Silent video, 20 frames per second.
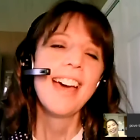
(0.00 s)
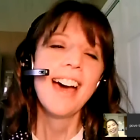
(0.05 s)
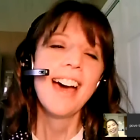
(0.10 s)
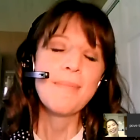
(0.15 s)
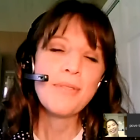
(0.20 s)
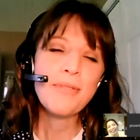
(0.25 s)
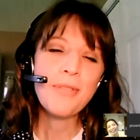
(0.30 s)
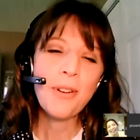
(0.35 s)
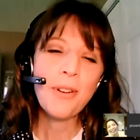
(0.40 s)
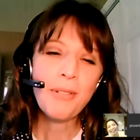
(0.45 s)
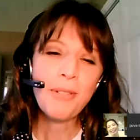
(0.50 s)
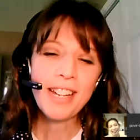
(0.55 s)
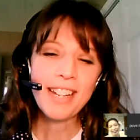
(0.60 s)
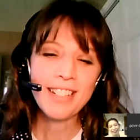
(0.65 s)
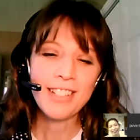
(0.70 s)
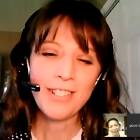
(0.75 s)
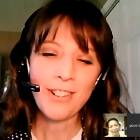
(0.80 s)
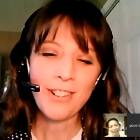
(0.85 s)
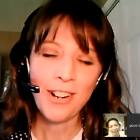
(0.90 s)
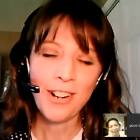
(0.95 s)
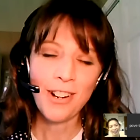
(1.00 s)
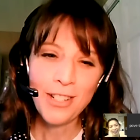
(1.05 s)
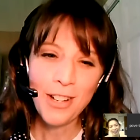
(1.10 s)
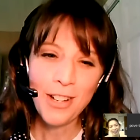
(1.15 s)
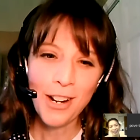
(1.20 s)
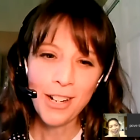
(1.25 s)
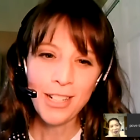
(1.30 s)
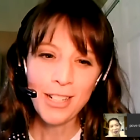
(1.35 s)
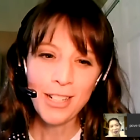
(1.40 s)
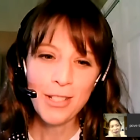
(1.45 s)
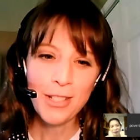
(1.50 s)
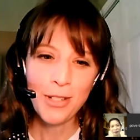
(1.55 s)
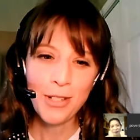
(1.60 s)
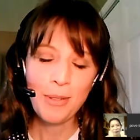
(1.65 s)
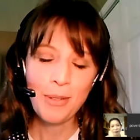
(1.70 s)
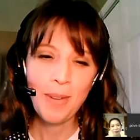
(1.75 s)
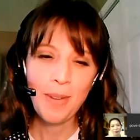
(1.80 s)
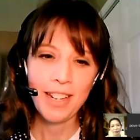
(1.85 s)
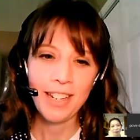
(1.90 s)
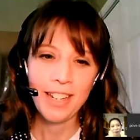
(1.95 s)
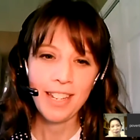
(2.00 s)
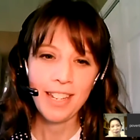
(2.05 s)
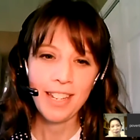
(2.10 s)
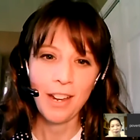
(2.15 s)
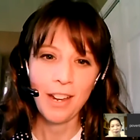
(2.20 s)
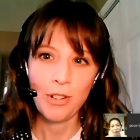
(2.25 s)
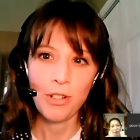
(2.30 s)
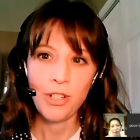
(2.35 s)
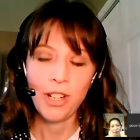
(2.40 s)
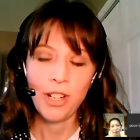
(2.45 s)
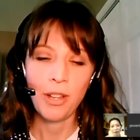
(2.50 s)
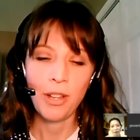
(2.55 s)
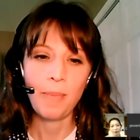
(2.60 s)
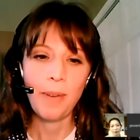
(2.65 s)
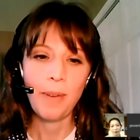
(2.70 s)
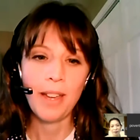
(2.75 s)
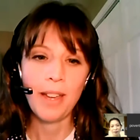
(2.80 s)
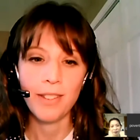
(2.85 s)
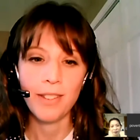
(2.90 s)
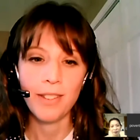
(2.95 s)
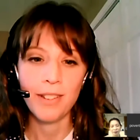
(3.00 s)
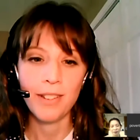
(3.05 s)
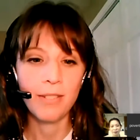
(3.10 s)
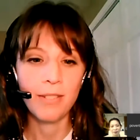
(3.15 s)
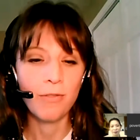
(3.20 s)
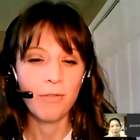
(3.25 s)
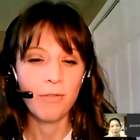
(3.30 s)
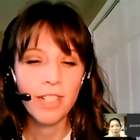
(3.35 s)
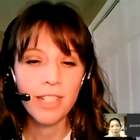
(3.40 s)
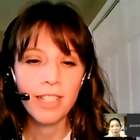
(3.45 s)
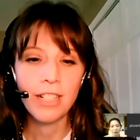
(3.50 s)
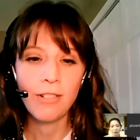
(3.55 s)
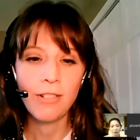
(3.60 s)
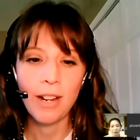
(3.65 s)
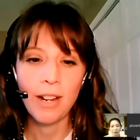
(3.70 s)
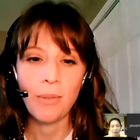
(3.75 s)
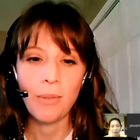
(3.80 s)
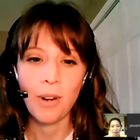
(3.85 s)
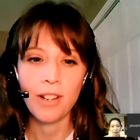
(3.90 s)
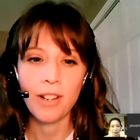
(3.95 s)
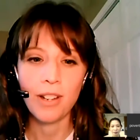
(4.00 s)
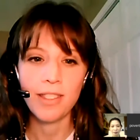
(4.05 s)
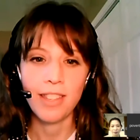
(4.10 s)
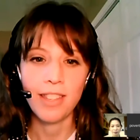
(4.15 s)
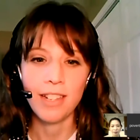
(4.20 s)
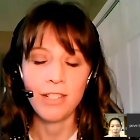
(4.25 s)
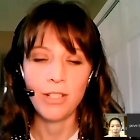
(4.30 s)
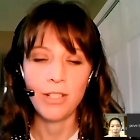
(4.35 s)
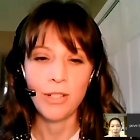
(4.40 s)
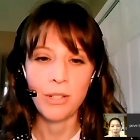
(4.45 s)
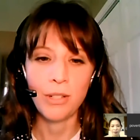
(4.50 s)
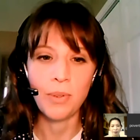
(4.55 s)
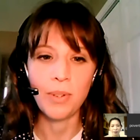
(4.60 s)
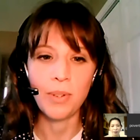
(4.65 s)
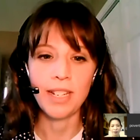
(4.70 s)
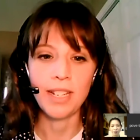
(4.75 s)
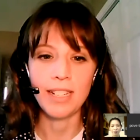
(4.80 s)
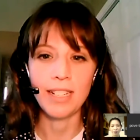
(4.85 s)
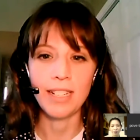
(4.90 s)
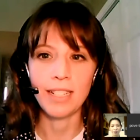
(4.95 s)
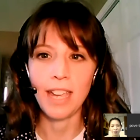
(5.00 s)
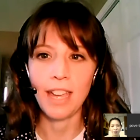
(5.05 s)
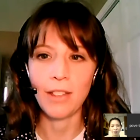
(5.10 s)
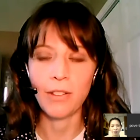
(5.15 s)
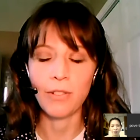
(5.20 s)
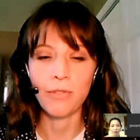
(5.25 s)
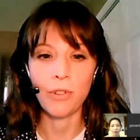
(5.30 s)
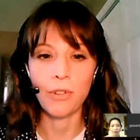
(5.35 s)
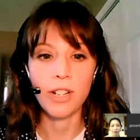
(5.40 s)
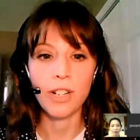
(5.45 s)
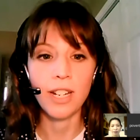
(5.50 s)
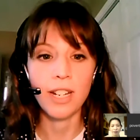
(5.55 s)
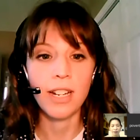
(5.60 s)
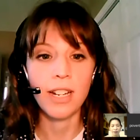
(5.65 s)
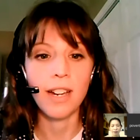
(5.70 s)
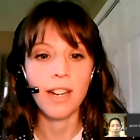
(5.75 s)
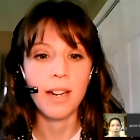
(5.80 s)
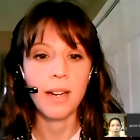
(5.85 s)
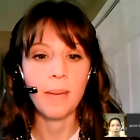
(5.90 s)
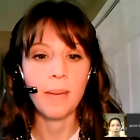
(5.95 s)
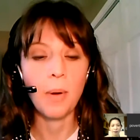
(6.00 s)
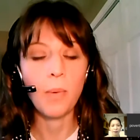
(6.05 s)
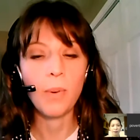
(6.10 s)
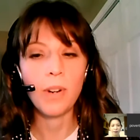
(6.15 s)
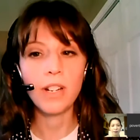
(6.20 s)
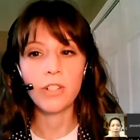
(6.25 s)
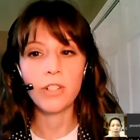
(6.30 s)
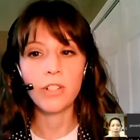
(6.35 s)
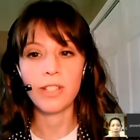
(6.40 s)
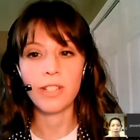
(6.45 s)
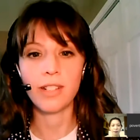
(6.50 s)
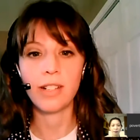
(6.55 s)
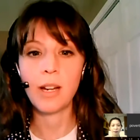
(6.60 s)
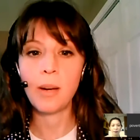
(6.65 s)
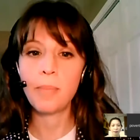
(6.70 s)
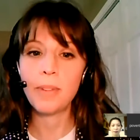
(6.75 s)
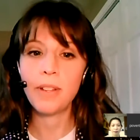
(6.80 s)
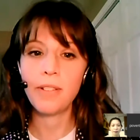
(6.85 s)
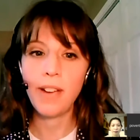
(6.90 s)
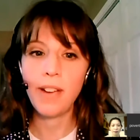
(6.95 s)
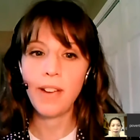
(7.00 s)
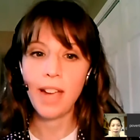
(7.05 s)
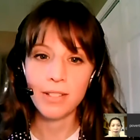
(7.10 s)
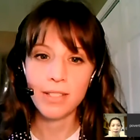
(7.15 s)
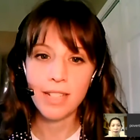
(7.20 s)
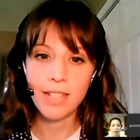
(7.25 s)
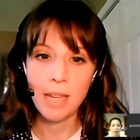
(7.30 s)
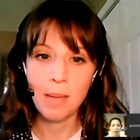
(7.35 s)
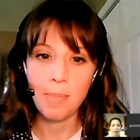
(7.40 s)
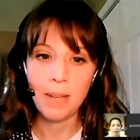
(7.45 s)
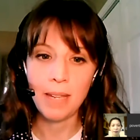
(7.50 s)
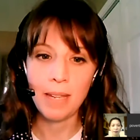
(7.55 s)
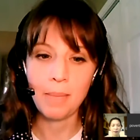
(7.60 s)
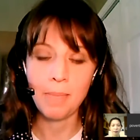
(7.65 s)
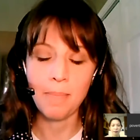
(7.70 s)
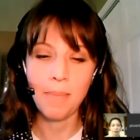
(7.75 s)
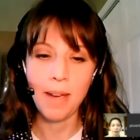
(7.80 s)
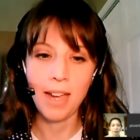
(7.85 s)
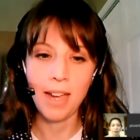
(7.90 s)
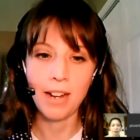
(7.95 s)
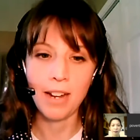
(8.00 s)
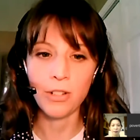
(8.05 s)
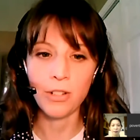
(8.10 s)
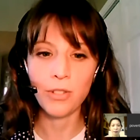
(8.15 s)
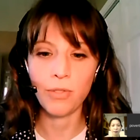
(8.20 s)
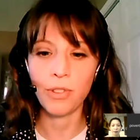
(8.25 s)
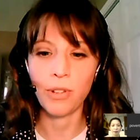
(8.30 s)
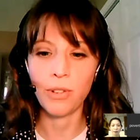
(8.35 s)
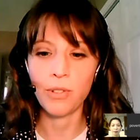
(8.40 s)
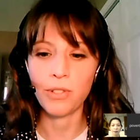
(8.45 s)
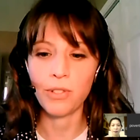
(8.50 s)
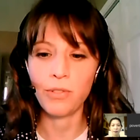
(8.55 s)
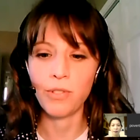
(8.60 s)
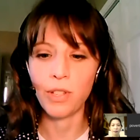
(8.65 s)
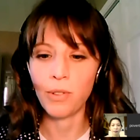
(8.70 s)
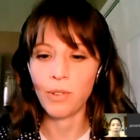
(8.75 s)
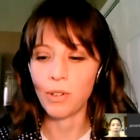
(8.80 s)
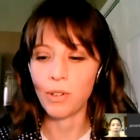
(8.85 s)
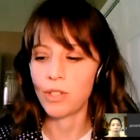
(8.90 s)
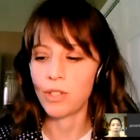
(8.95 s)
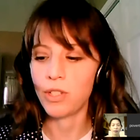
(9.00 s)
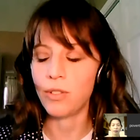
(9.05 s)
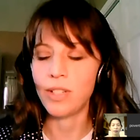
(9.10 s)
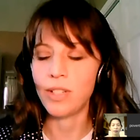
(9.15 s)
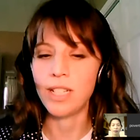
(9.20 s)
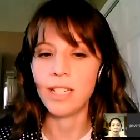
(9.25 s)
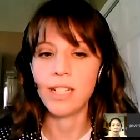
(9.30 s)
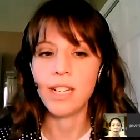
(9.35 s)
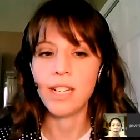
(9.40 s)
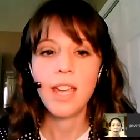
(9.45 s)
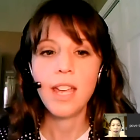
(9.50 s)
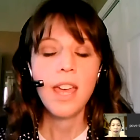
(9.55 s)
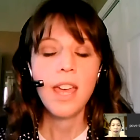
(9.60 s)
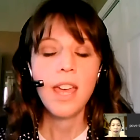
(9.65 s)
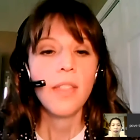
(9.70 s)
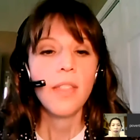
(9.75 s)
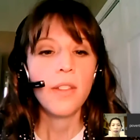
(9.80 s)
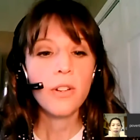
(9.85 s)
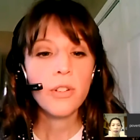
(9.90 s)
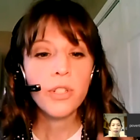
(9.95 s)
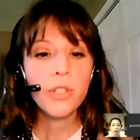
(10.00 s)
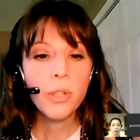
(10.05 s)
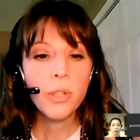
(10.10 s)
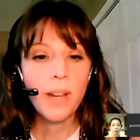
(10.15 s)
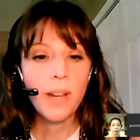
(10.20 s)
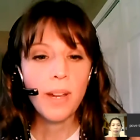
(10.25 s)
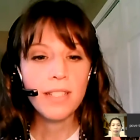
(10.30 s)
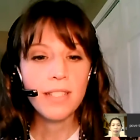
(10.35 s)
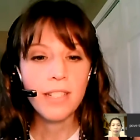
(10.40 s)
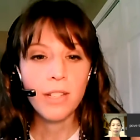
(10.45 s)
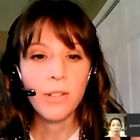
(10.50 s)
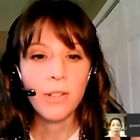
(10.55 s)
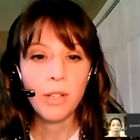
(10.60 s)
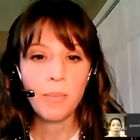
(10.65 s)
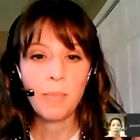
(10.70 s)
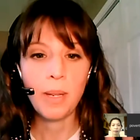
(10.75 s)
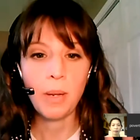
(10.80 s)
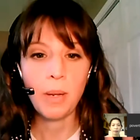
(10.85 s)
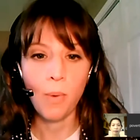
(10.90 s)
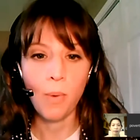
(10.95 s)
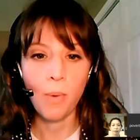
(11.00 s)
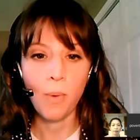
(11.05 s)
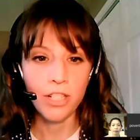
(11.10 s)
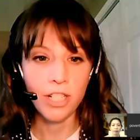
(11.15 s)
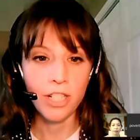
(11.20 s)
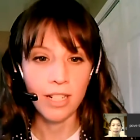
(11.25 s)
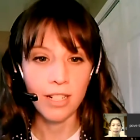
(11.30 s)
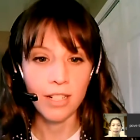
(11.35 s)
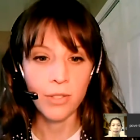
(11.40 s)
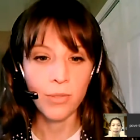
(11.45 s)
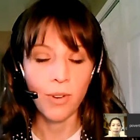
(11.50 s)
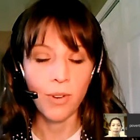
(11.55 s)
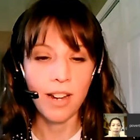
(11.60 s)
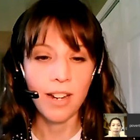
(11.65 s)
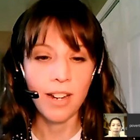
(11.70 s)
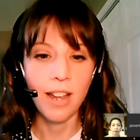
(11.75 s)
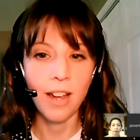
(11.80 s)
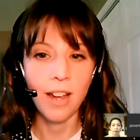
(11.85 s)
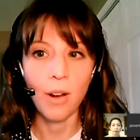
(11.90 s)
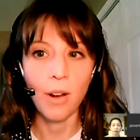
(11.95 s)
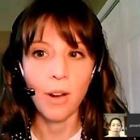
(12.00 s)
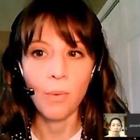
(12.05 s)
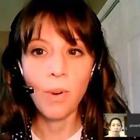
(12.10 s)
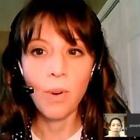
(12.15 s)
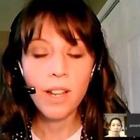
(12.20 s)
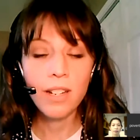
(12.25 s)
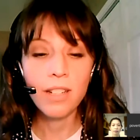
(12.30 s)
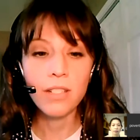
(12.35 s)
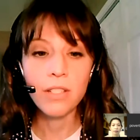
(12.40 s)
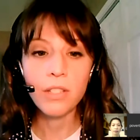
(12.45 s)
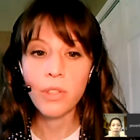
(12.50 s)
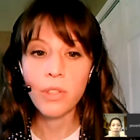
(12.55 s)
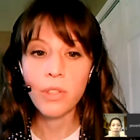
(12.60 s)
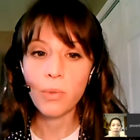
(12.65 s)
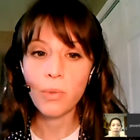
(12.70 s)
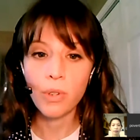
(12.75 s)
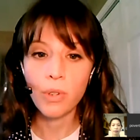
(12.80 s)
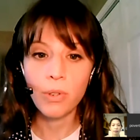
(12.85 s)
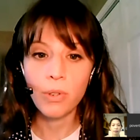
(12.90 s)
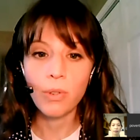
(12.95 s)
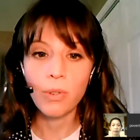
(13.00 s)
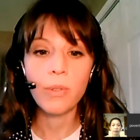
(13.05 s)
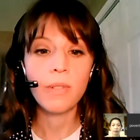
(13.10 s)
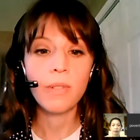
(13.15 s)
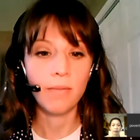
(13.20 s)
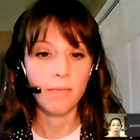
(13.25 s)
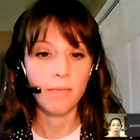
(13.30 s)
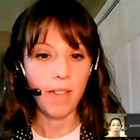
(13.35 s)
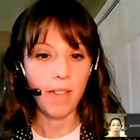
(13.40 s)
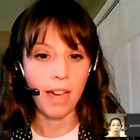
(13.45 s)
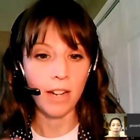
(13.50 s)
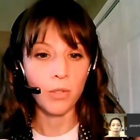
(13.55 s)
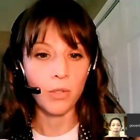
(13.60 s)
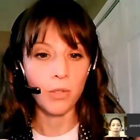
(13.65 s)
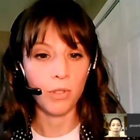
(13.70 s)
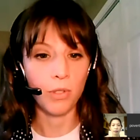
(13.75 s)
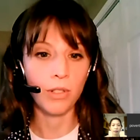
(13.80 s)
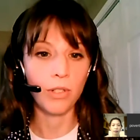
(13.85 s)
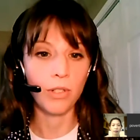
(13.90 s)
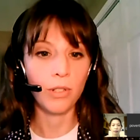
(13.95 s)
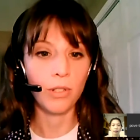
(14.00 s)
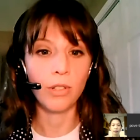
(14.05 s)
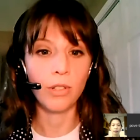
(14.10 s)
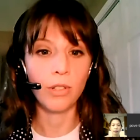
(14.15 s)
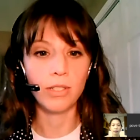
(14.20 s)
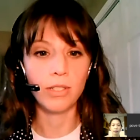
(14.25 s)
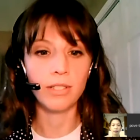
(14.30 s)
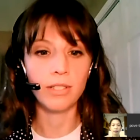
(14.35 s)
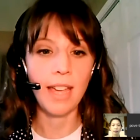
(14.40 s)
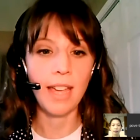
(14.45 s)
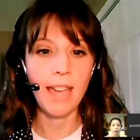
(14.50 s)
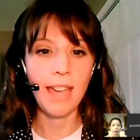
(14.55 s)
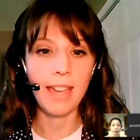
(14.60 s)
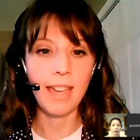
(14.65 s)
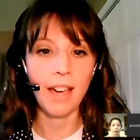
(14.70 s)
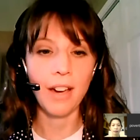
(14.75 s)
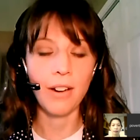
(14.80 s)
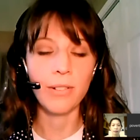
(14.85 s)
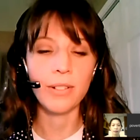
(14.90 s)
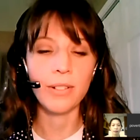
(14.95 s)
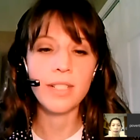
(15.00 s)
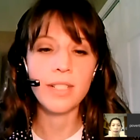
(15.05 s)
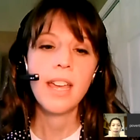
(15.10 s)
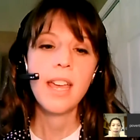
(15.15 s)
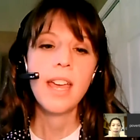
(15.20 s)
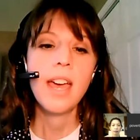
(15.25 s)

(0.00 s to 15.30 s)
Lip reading: Before we get started talking to Peggy and Rochelle about the really great work that they do in California, I want to address a couple of housekeeping matters for those of you who are tuned in. There are 2 ways that you could be watching us right now. One is through the actual Google Hangout.